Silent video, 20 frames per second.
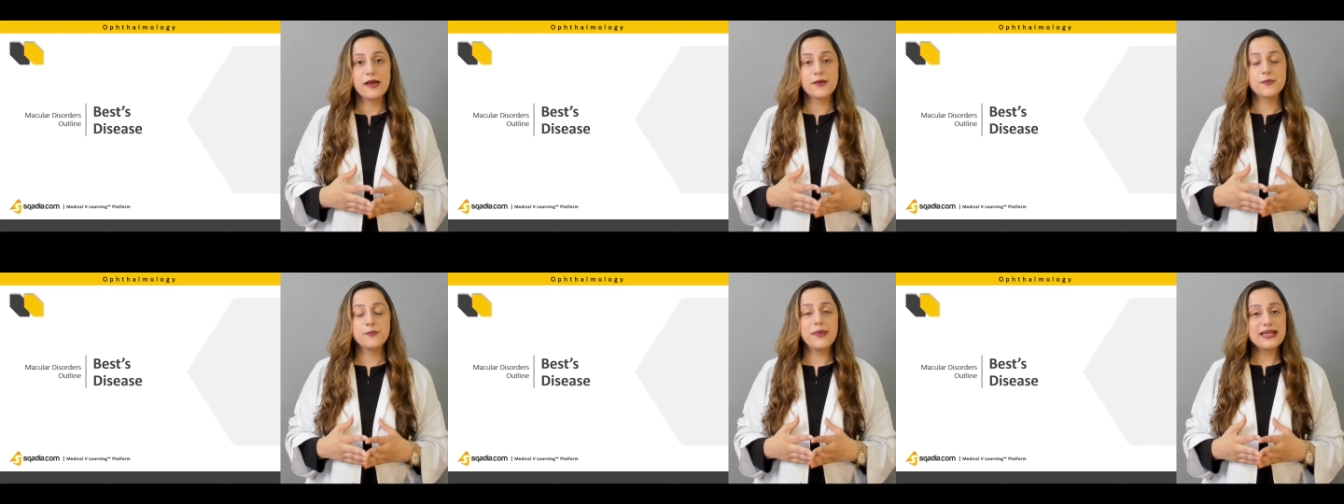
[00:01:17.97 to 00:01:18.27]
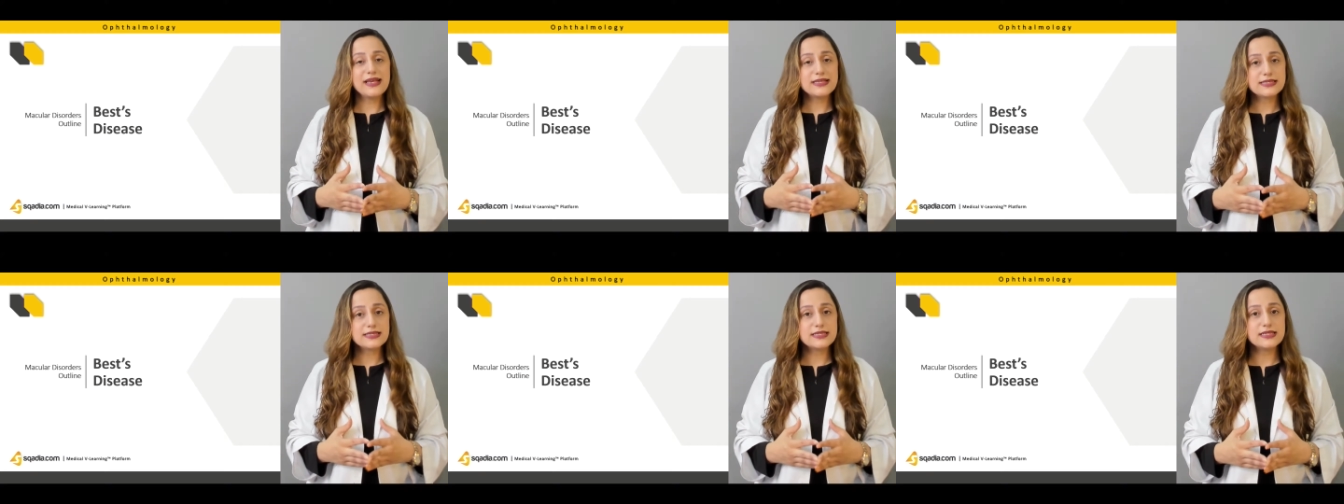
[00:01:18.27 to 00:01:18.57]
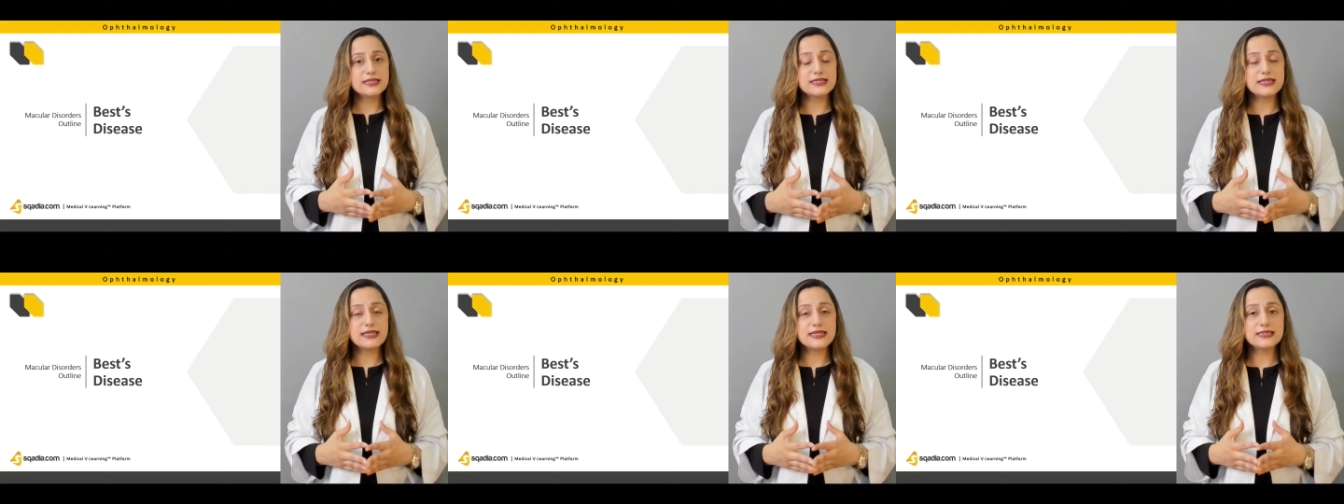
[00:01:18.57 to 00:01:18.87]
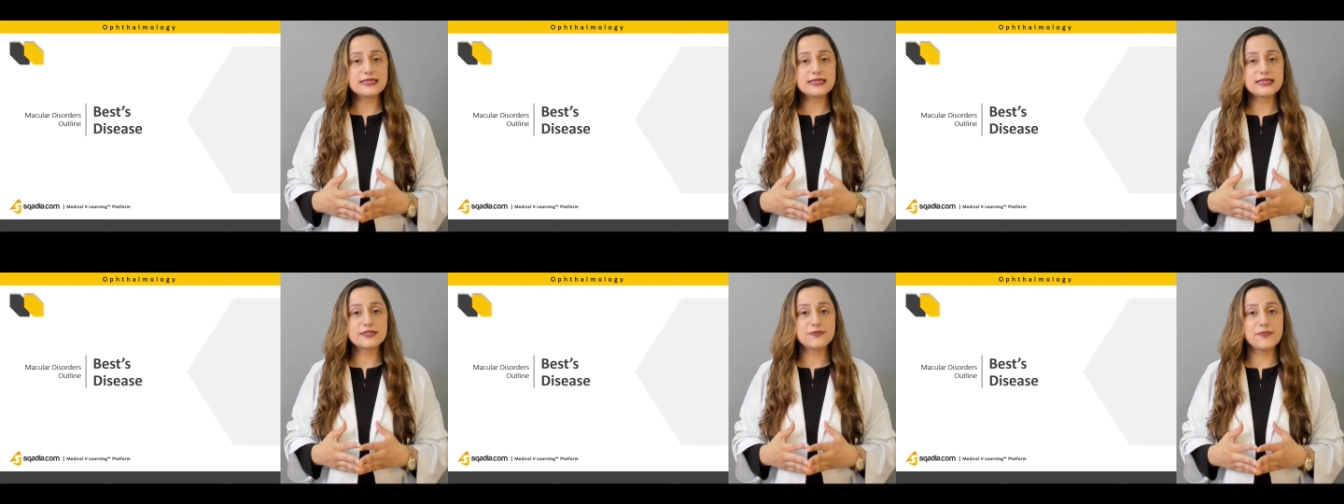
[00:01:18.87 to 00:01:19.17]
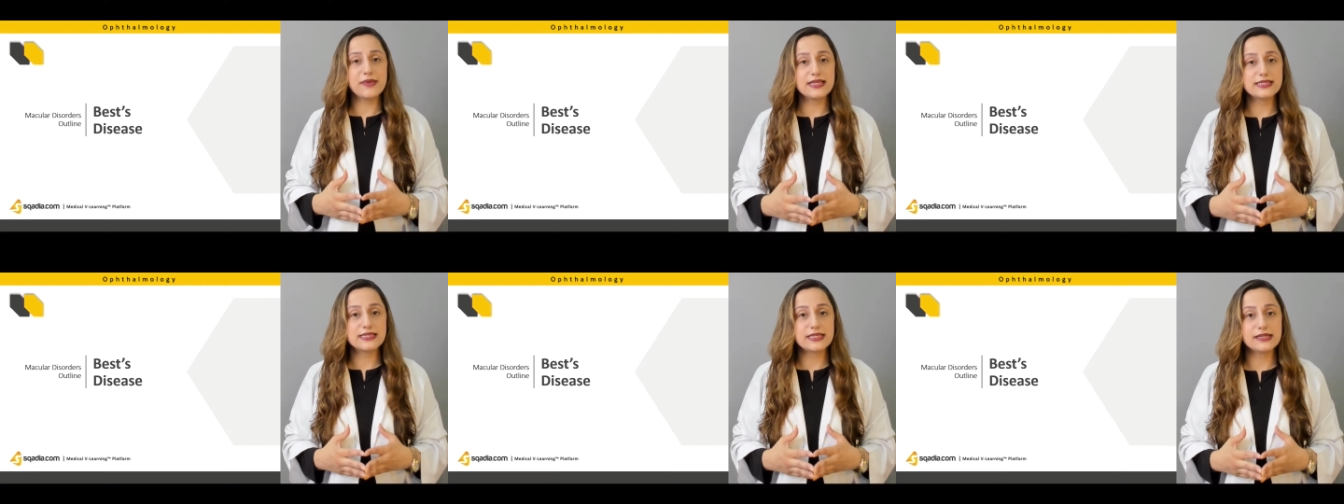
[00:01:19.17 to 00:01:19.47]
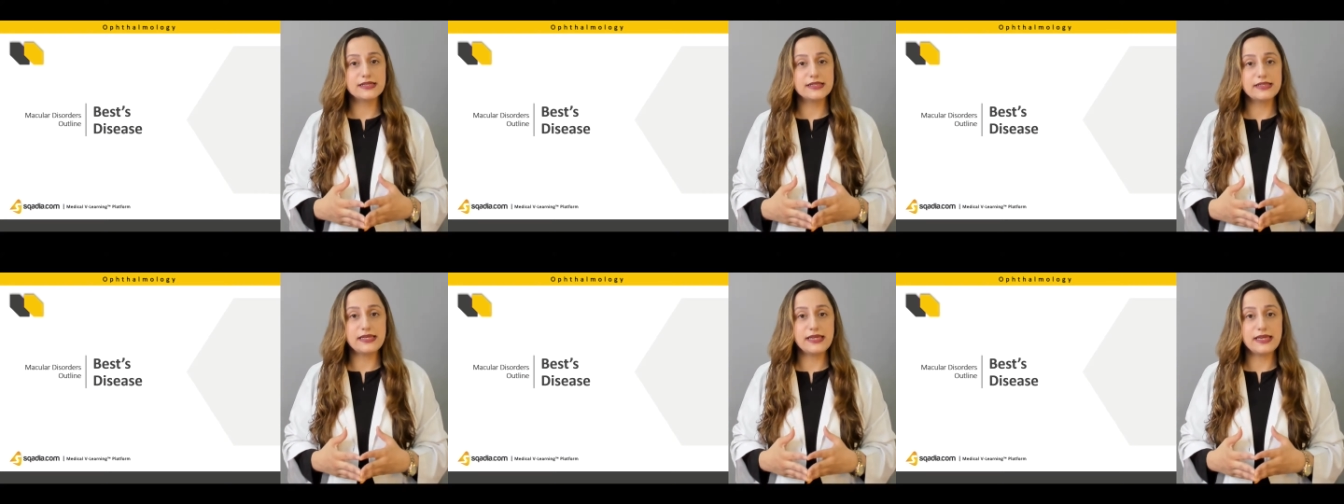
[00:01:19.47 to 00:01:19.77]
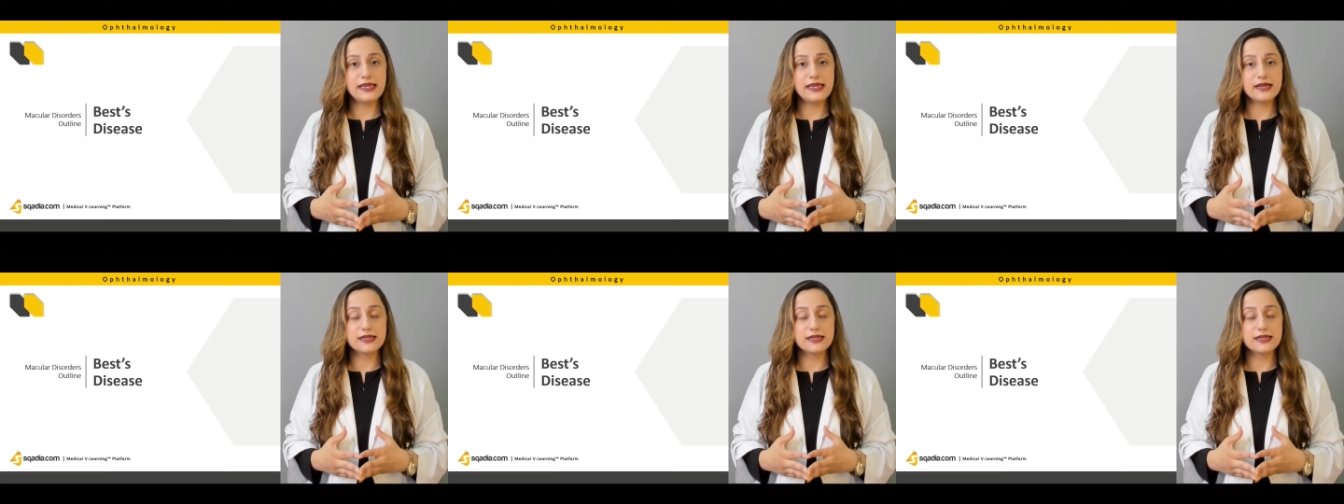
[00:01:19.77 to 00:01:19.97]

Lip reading: Best disease is basically